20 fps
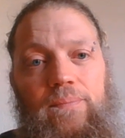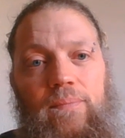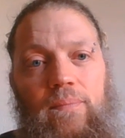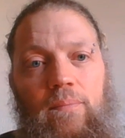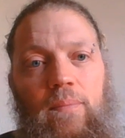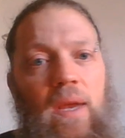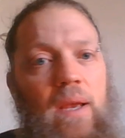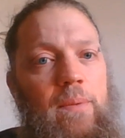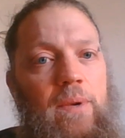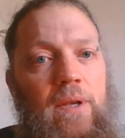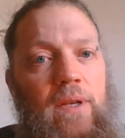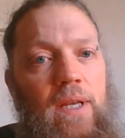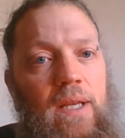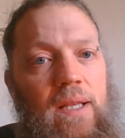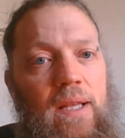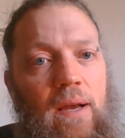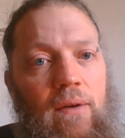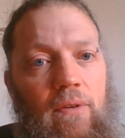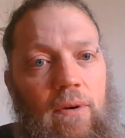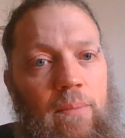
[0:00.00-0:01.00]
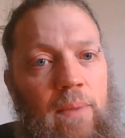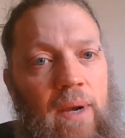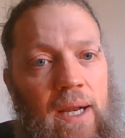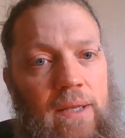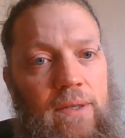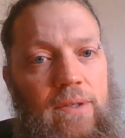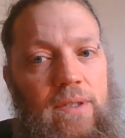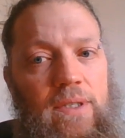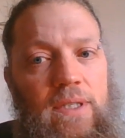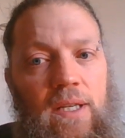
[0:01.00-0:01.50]
Maybe you need that
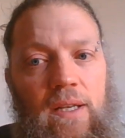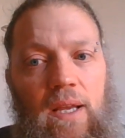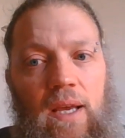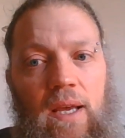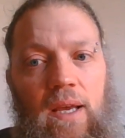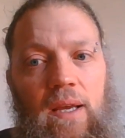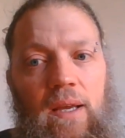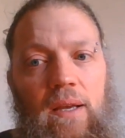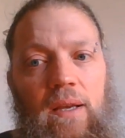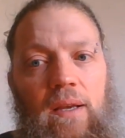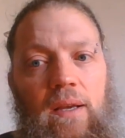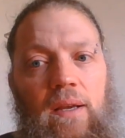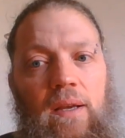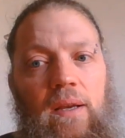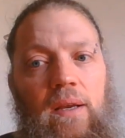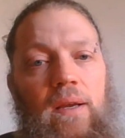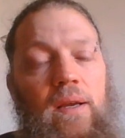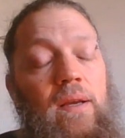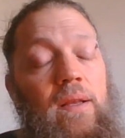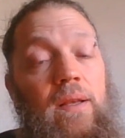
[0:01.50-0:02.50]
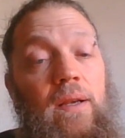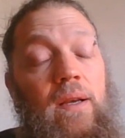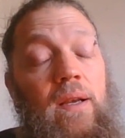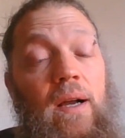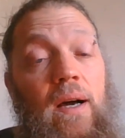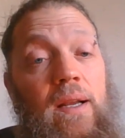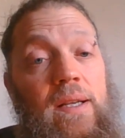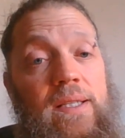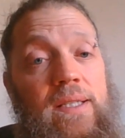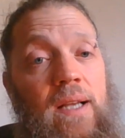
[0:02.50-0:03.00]
reminder today that
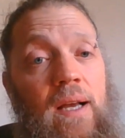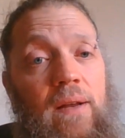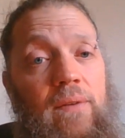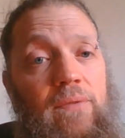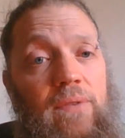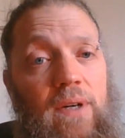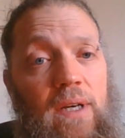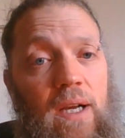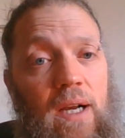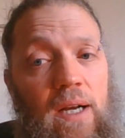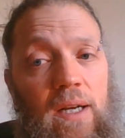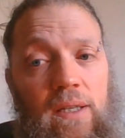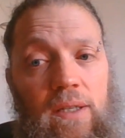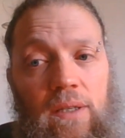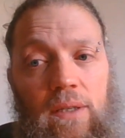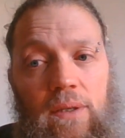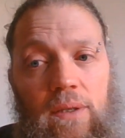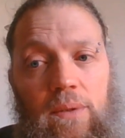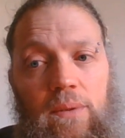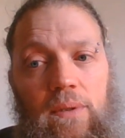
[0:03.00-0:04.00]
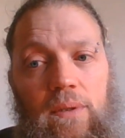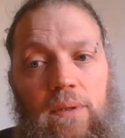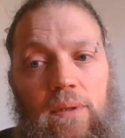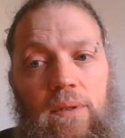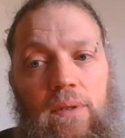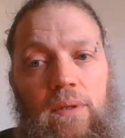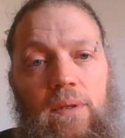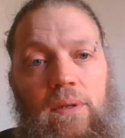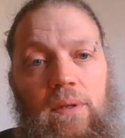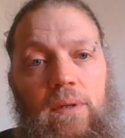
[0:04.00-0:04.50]
God has not forgotten you,
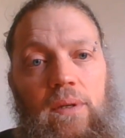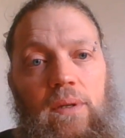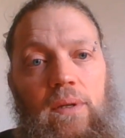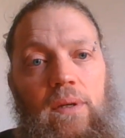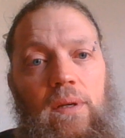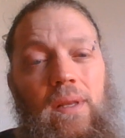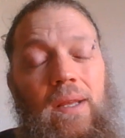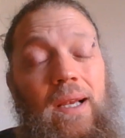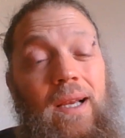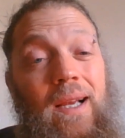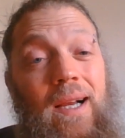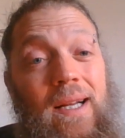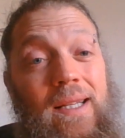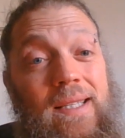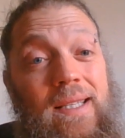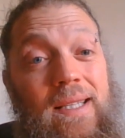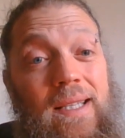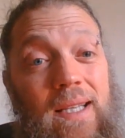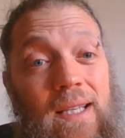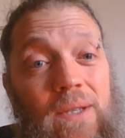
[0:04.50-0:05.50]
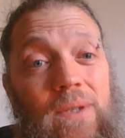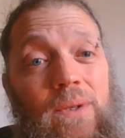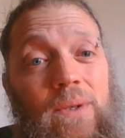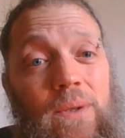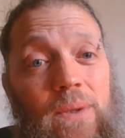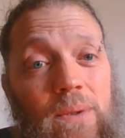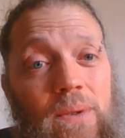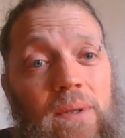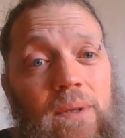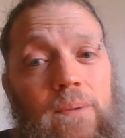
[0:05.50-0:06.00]
that God sees
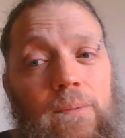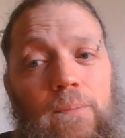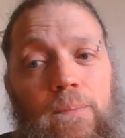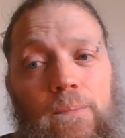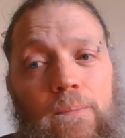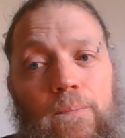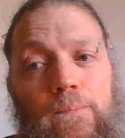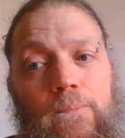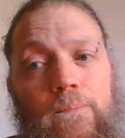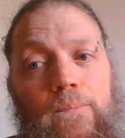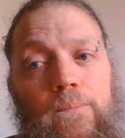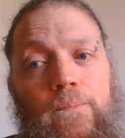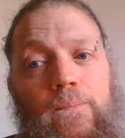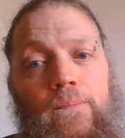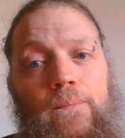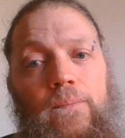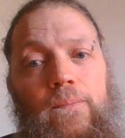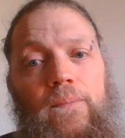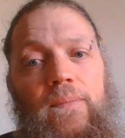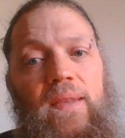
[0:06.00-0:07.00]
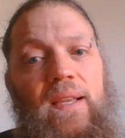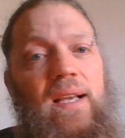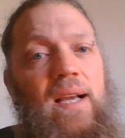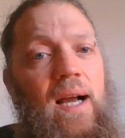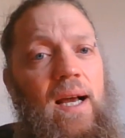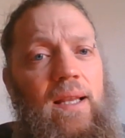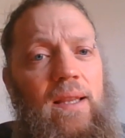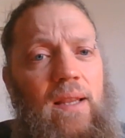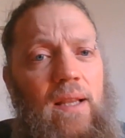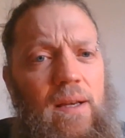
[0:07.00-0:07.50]
you.
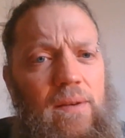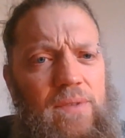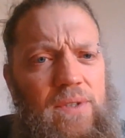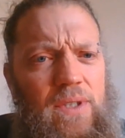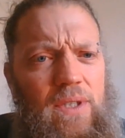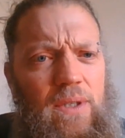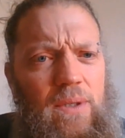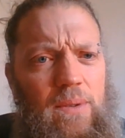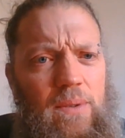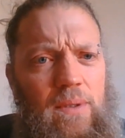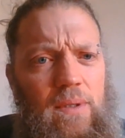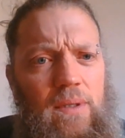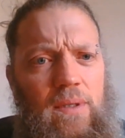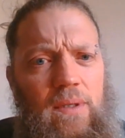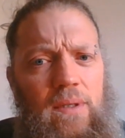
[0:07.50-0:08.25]
God loves you.